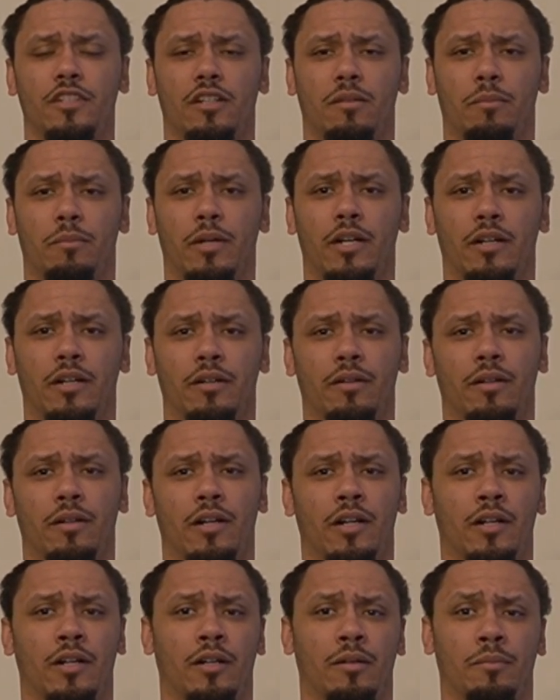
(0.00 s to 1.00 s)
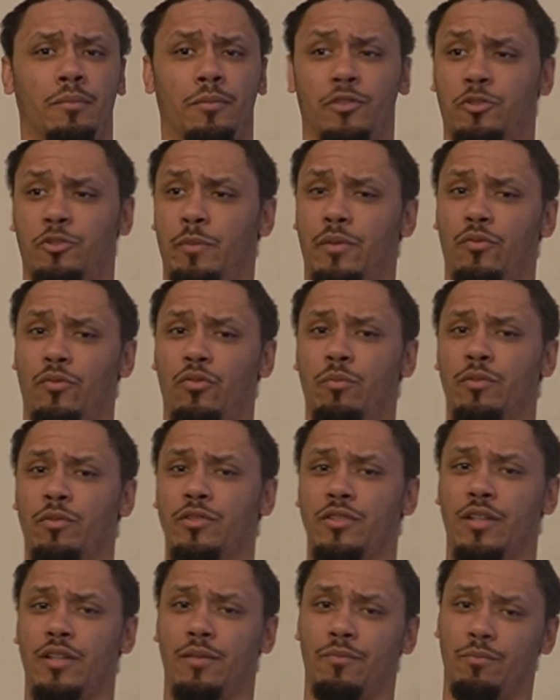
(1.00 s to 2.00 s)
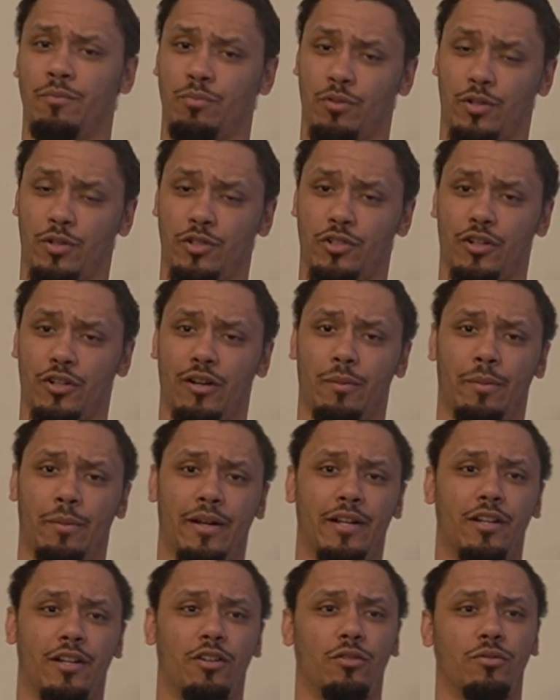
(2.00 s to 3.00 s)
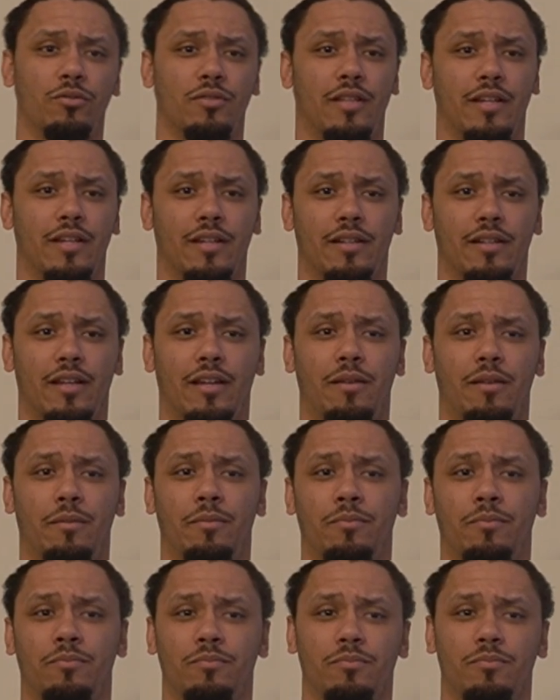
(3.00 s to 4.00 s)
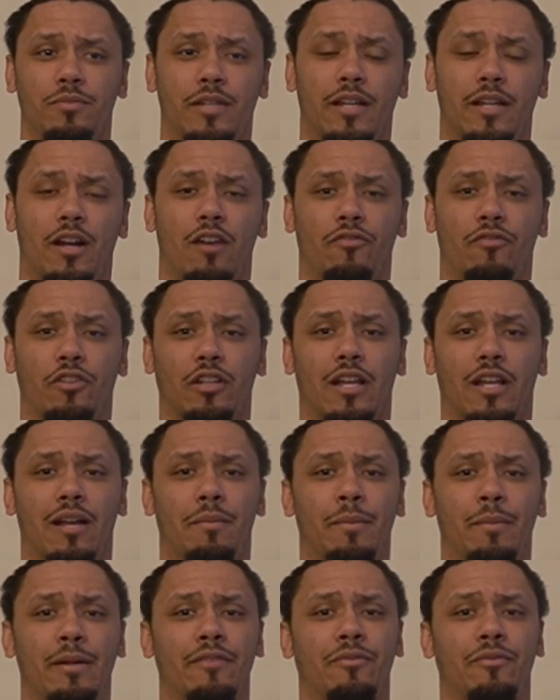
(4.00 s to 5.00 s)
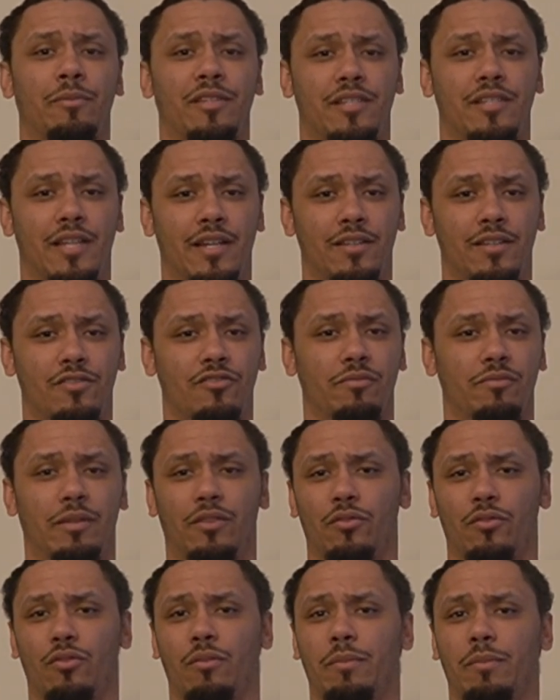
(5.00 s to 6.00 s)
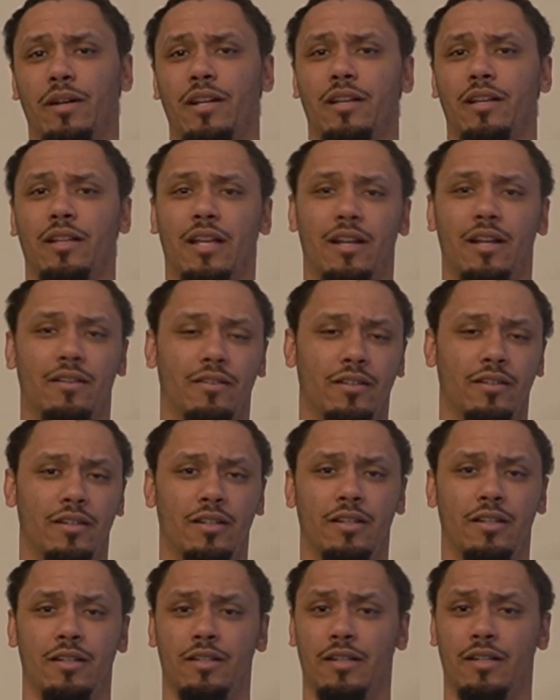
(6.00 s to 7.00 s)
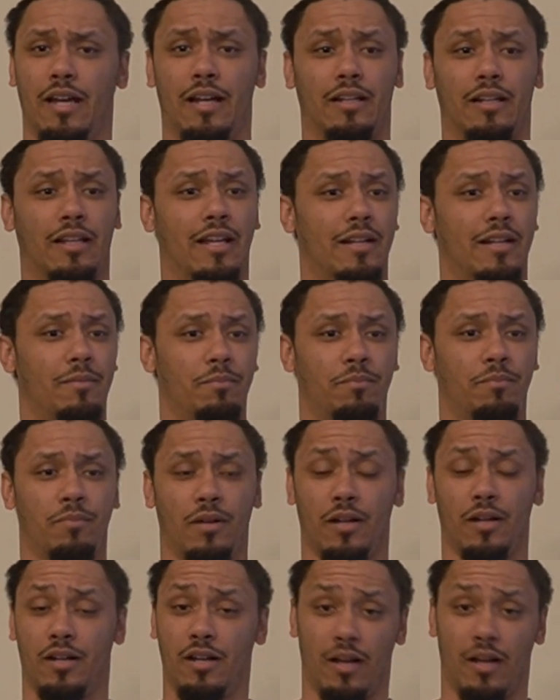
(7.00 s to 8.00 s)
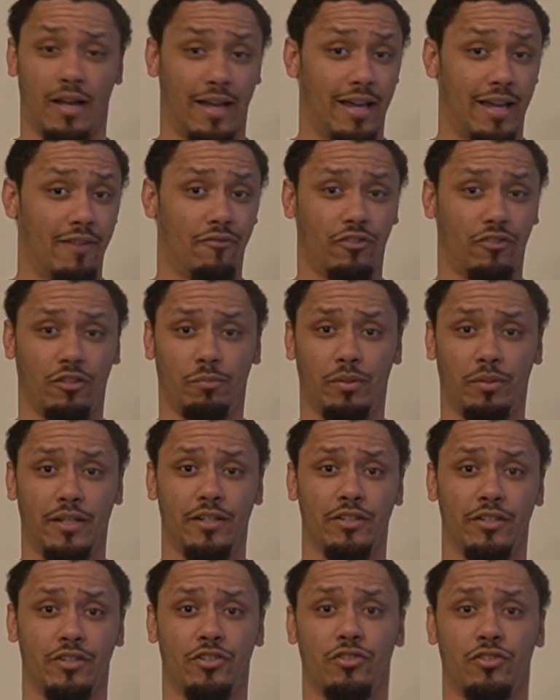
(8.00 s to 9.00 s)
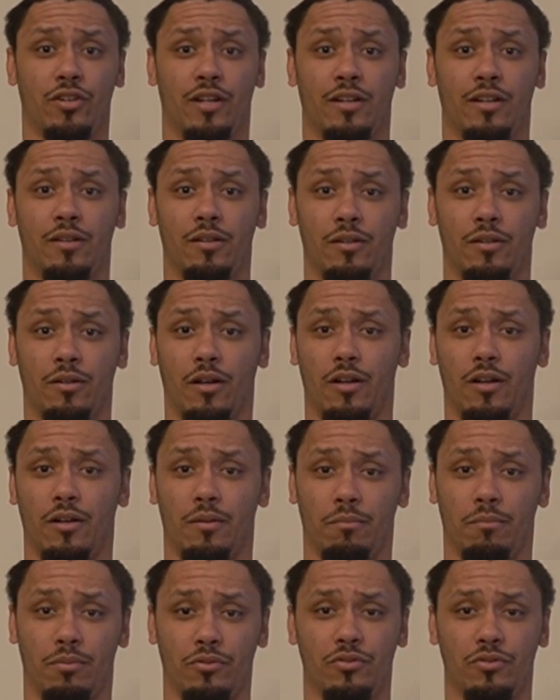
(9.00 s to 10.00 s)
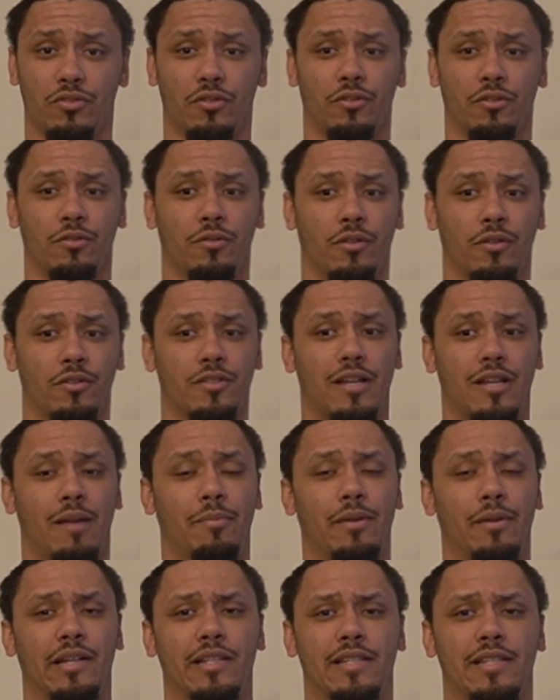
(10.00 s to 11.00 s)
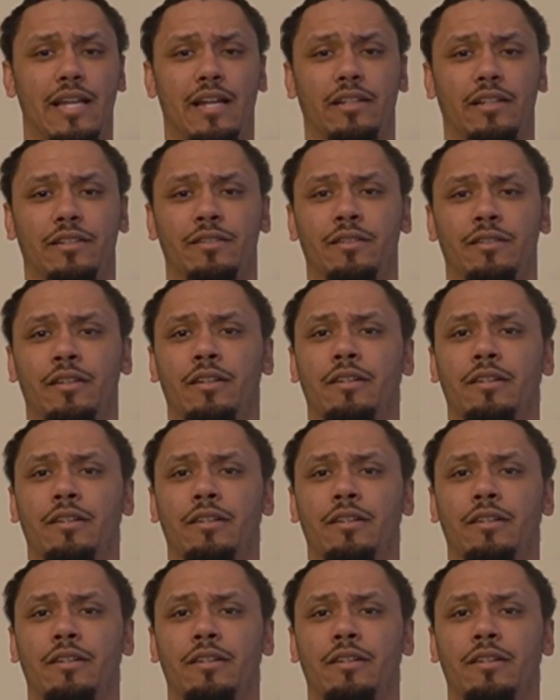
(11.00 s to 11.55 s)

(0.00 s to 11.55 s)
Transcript: But there's been rumors that I'm pretty sure everybody knows that they get offered a lot of money from the Saints, who've been throwing money at a handful of players, trying to boost their top end talent.